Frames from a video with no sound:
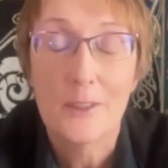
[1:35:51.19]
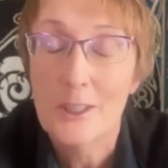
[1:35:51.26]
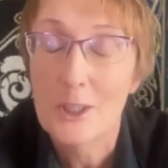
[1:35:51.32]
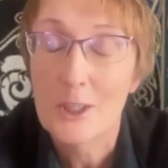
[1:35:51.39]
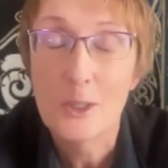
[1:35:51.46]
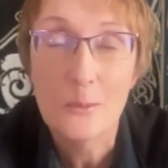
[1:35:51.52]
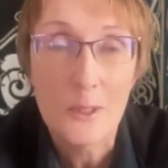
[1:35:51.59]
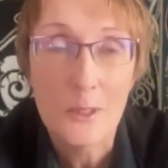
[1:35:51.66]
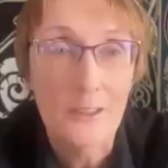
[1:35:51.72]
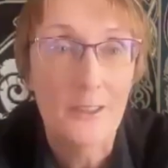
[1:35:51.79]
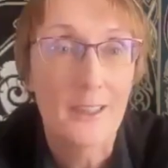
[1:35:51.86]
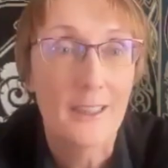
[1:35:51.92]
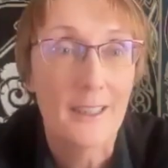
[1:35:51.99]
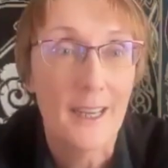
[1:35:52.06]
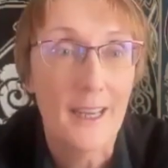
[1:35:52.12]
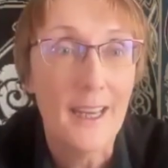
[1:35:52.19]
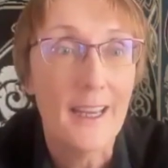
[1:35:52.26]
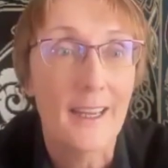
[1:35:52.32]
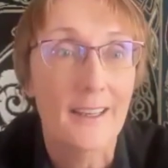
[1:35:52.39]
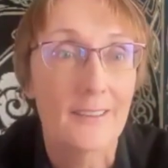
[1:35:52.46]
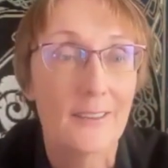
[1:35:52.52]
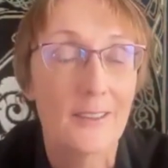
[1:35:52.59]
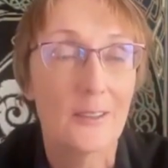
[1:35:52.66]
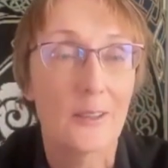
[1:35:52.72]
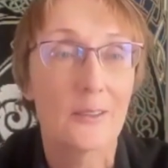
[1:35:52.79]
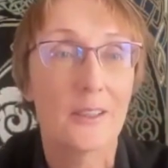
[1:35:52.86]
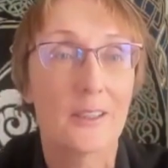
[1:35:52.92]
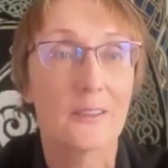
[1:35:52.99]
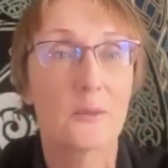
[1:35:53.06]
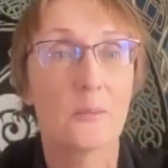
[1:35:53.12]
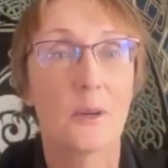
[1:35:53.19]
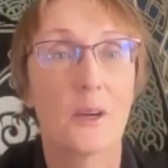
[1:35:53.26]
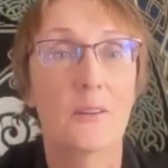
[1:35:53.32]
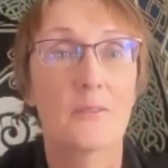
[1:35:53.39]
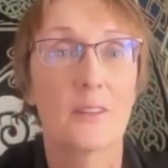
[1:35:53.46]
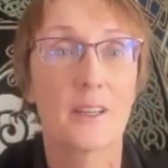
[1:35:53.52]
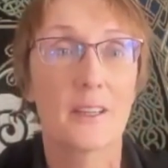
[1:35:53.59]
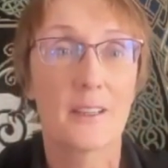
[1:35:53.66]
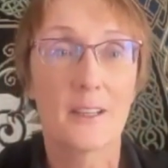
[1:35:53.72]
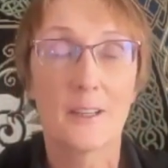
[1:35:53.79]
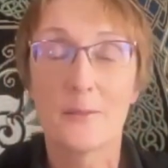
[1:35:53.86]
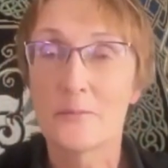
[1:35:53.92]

humanly can, you know, like it's part of like,